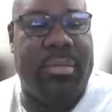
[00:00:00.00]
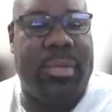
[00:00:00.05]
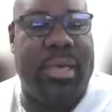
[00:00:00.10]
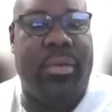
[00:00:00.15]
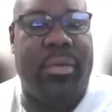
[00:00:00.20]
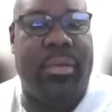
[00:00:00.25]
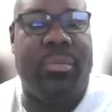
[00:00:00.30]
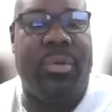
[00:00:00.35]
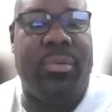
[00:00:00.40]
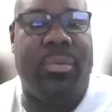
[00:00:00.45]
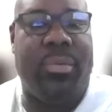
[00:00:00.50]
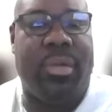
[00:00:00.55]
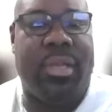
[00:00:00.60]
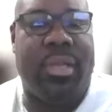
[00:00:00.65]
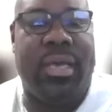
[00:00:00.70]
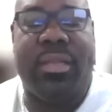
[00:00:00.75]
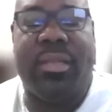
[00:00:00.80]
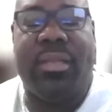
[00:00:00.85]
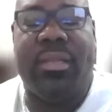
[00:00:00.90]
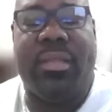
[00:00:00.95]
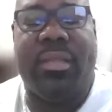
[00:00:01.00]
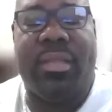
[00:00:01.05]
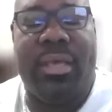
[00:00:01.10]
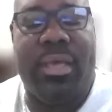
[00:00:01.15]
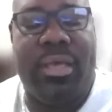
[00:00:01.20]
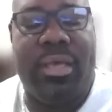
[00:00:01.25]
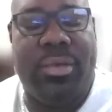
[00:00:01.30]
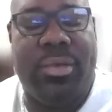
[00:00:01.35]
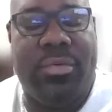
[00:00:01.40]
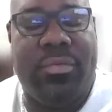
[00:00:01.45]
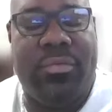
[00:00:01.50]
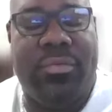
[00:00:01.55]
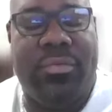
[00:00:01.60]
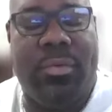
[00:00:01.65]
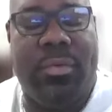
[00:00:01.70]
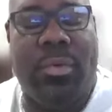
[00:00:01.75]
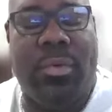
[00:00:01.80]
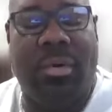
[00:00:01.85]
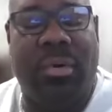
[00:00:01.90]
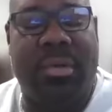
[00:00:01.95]
Mike, we would like to thank you
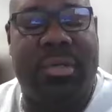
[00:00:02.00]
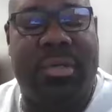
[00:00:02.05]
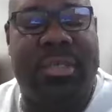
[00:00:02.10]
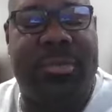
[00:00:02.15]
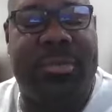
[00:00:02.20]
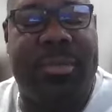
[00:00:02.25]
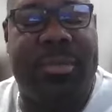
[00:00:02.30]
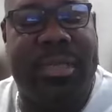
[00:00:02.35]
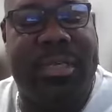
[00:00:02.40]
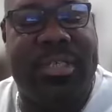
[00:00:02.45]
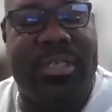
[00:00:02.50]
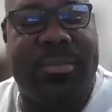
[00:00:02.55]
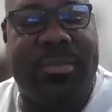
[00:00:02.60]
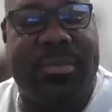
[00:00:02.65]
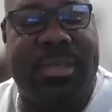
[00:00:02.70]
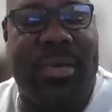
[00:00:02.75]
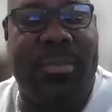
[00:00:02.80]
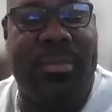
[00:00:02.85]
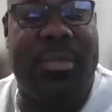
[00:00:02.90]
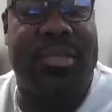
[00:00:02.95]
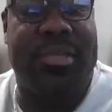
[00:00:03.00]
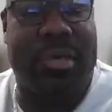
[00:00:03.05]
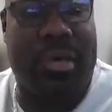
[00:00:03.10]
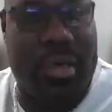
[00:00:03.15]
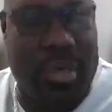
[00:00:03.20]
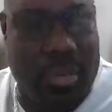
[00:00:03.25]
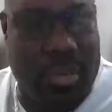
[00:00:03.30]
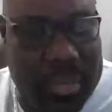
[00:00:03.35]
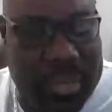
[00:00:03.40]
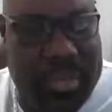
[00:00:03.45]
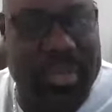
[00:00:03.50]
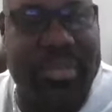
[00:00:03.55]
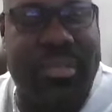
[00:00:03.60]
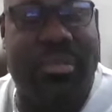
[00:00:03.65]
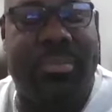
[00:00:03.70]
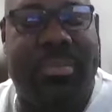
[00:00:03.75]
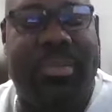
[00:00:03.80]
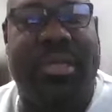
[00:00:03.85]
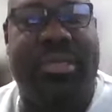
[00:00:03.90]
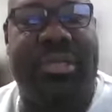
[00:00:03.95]
for spending some time and talking with
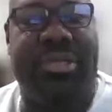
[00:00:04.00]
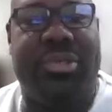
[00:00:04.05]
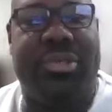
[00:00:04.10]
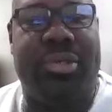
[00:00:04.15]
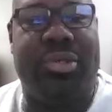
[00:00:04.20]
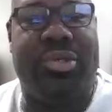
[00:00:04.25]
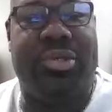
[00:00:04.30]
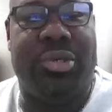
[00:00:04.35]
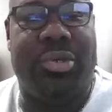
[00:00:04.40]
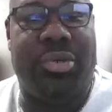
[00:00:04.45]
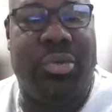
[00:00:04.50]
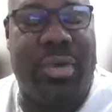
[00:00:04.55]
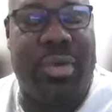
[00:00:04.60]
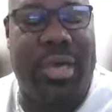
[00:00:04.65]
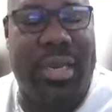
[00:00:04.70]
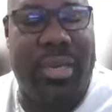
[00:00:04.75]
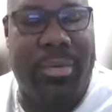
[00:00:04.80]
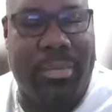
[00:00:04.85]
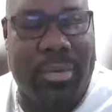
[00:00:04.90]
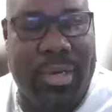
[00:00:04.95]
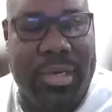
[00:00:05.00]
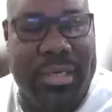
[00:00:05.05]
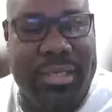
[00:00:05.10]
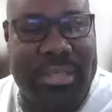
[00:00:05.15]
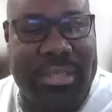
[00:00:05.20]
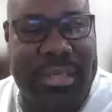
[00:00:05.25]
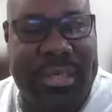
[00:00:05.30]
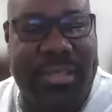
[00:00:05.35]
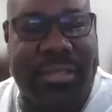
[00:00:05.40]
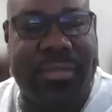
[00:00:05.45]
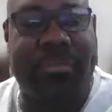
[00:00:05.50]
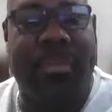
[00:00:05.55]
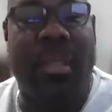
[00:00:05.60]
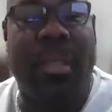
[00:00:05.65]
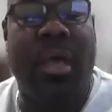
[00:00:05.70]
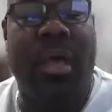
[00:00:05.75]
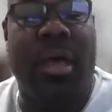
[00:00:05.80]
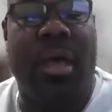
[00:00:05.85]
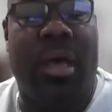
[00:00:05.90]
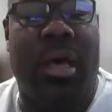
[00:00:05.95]
us about your journal writing process.
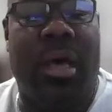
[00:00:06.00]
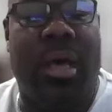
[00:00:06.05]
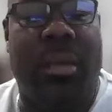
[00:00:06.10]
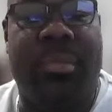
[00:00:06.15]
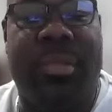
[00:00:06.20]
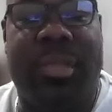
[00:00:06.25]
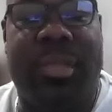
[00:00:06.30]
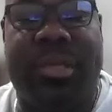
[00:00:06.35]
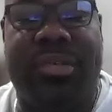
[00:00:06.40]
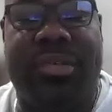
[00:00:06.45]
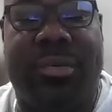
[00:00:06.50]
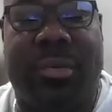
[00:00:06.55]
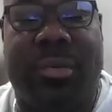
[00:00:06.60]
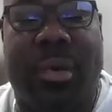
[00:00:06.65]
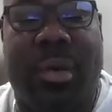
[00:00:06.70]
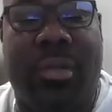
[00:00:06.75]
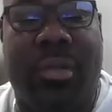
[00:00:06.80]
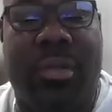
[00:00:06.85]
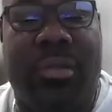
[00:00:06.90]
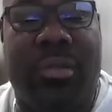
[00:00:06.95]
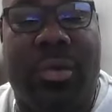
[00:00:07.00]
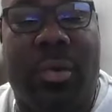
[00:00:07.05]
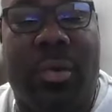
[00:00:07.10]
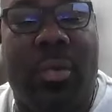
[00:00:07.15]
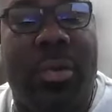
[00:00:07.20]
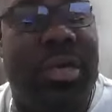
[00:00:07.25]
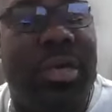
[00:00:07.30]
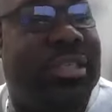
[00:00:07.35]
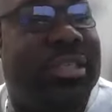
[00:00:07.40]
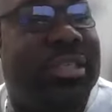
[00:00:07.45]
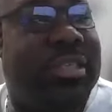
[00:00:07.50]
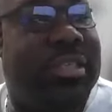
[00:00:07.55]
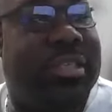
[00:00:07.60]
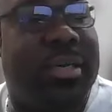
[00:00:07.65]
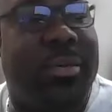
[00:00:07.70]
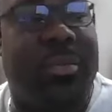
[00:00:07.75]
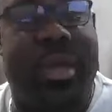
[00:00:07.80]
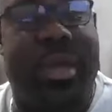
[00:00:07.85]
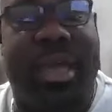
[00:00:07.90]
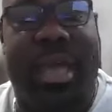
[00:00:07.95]
These are all of the questions
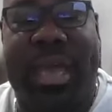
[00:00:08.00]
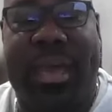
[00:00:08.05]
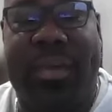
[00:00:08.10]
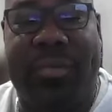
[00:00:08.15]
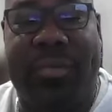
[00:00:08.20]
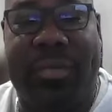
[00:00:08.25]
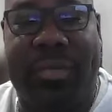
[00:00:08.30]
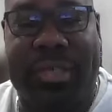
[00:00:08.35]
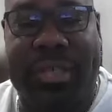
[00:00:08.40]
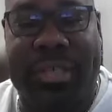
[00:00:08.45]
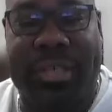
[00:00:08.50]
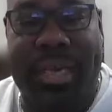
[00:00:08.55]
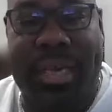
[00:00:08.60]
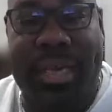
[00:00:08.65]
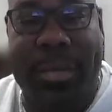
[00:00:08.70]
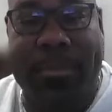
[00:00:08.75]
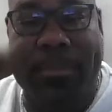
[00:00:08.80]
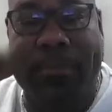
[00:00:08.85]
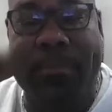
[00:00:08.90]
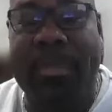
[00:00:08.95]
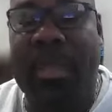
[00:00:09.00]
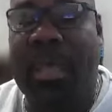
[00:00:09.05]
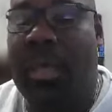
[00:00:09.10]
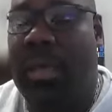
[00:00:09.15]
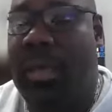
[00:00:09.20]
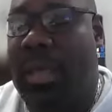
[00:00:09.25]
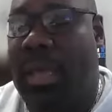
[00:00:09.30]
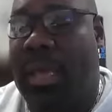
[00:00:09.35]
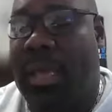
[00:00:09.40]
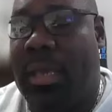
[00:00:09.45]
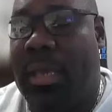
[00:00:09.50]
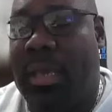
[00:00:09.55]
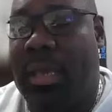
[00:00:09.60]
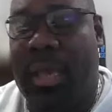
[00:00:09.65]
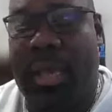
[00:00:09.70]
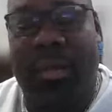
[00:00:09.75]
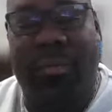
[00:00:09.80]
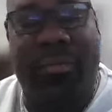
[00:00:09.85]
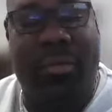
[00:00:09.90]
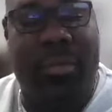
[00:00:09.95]
that we have for today. And
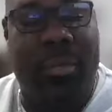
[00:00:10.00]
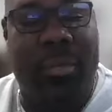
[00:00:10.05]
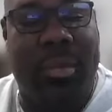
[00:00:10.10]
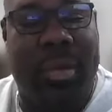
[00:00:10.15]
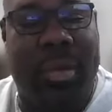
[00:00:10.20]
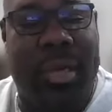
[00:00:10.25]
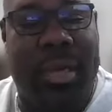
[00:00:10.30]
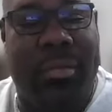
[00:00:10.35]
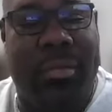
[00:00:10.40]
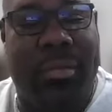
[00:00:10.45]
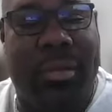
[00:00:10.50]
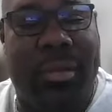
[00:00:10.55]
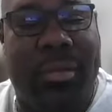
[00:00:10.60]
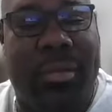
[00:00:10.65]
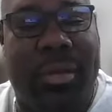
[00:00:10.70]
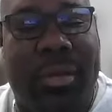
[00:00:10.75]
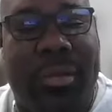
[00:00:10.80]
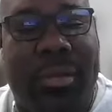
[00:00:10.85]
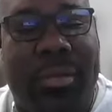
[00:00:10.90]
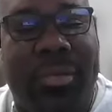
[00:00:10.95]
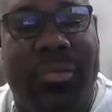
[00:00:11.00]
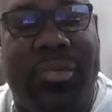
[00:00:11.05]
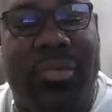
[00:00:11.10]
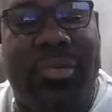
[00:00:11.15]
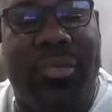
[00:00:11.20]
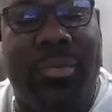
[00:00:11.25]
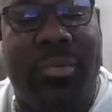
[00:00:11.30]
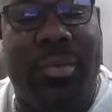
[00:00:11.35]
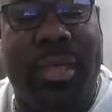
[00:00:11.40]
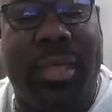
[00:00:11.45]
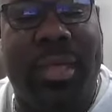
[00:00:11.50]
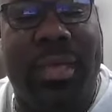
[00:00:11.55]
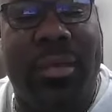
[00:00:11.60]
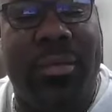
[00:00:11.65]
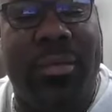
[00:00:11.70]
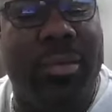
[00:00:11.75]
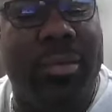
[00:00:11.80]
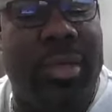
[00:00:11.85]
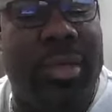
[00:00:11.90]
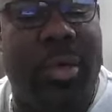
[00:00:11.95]
everyone out there in YouTube
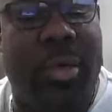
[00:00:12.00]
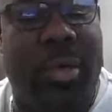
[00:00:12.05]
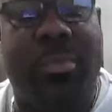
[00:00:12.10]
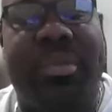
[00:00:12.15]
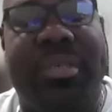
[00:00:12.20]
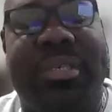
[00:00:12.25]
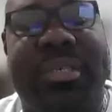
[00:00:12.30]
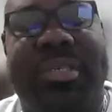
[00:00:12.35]
land, we hope